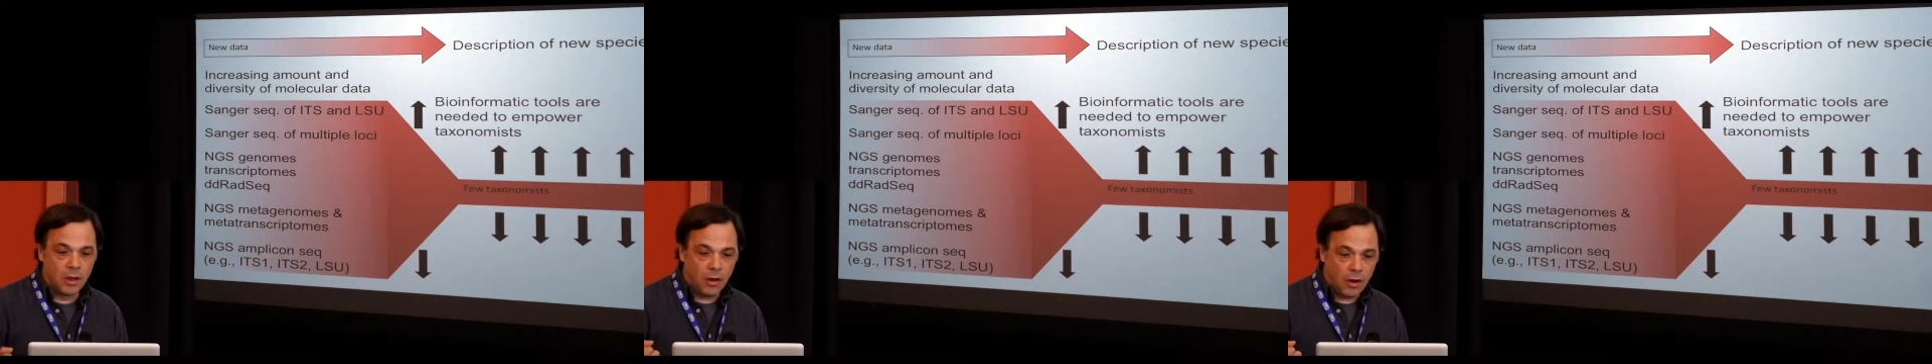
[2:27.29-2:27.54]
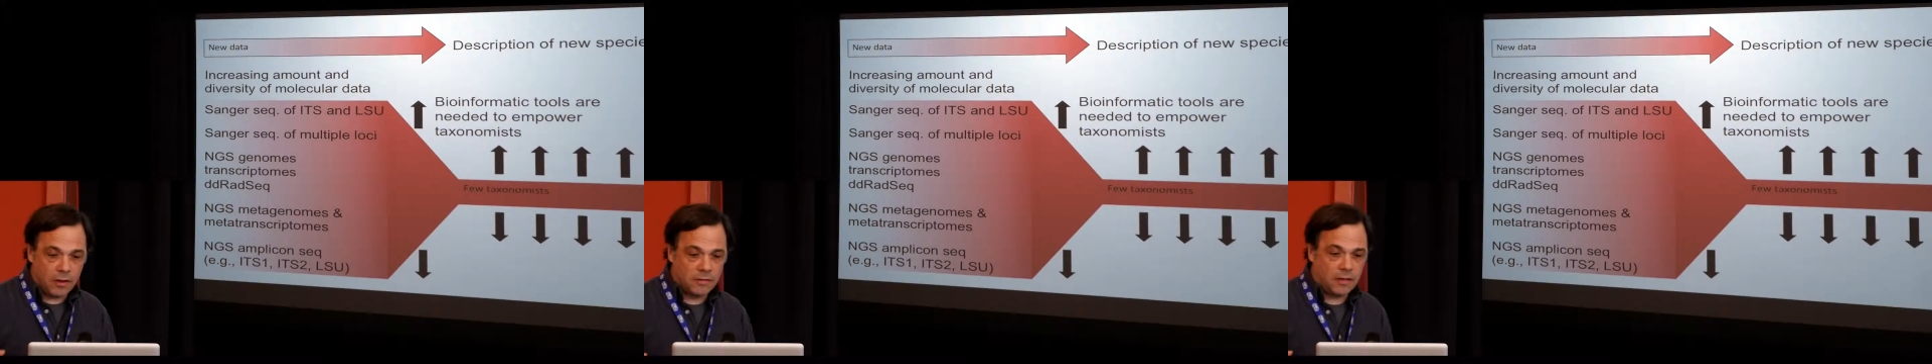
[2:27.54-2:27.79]

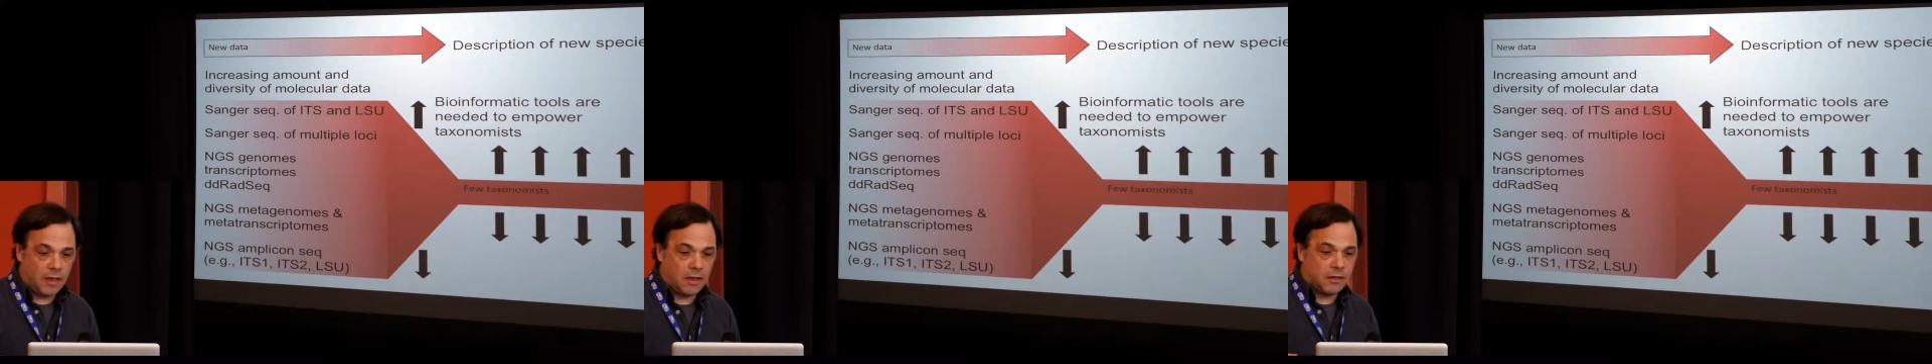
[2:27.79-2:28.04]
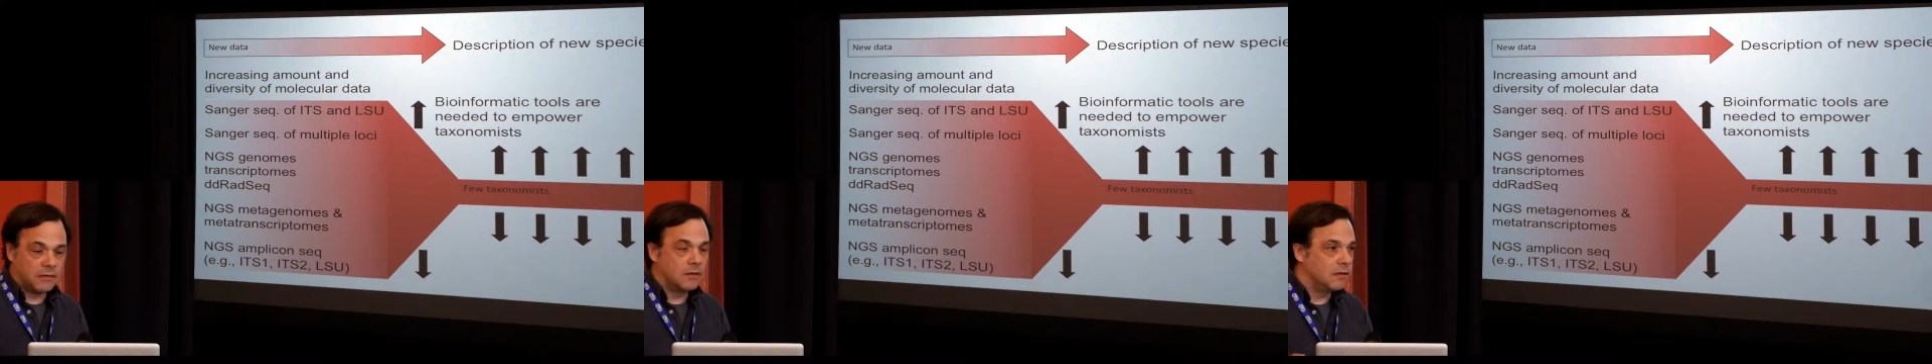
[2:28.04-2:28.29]
us
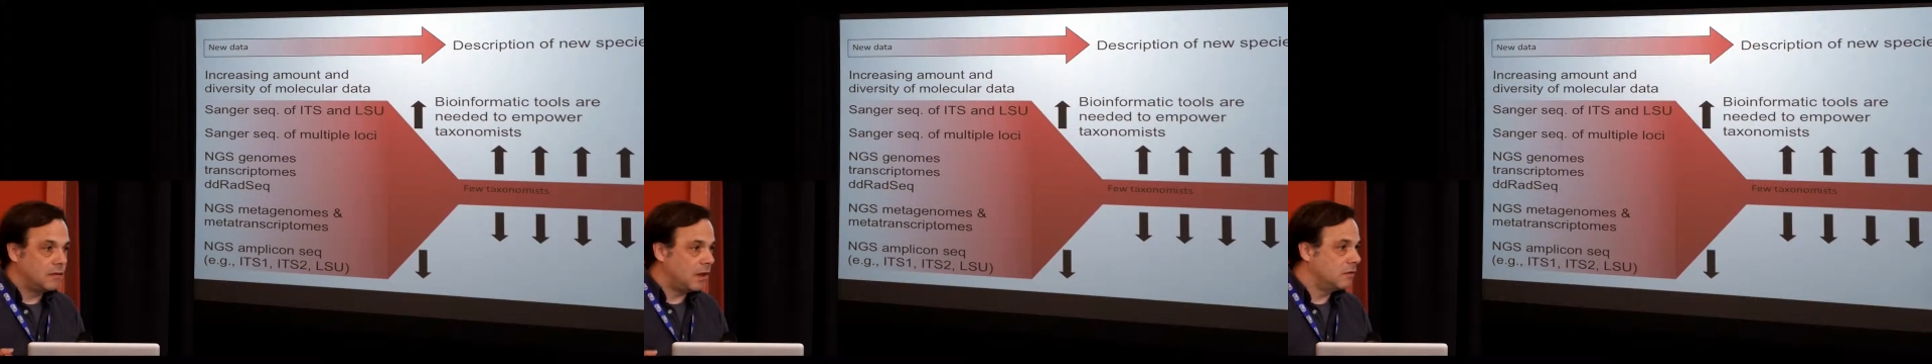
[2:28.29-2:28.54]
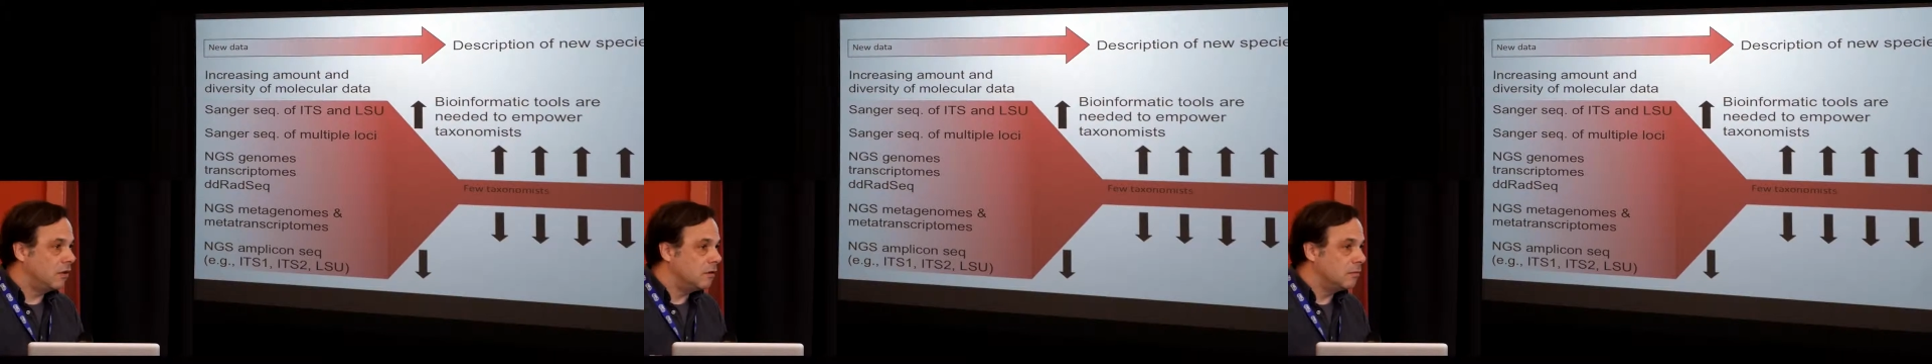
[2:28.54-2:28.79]
as
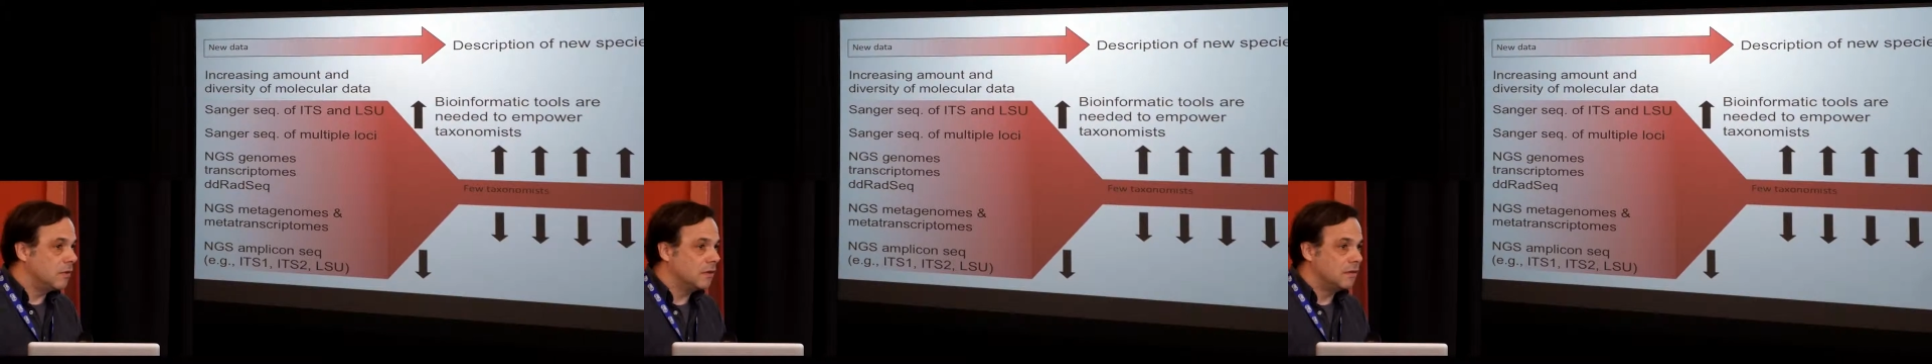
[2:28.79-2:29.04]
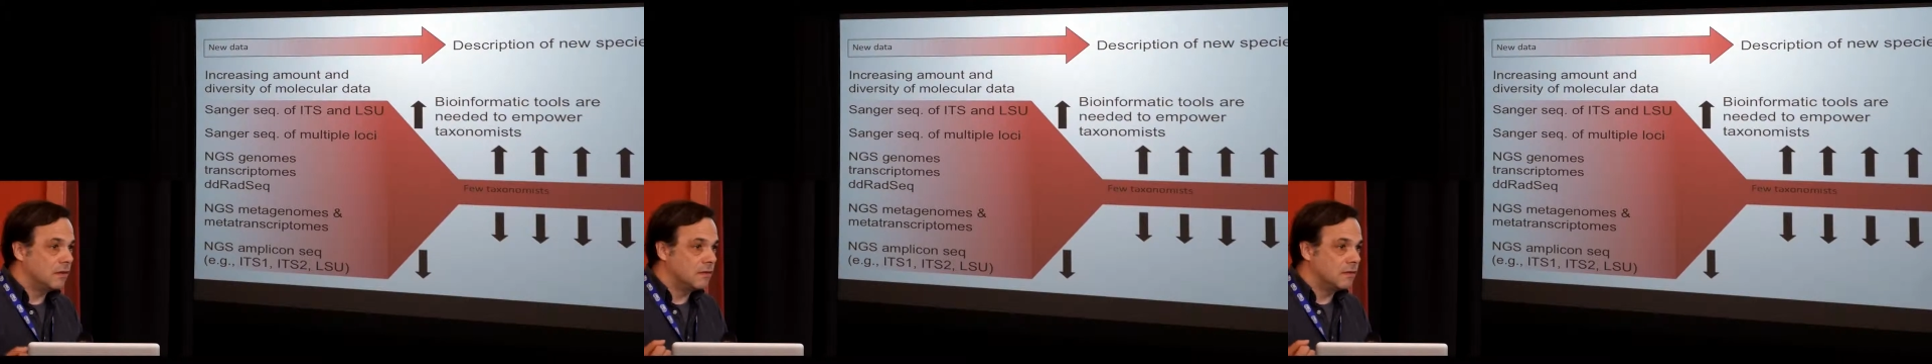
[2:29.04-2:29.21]
taxonomists and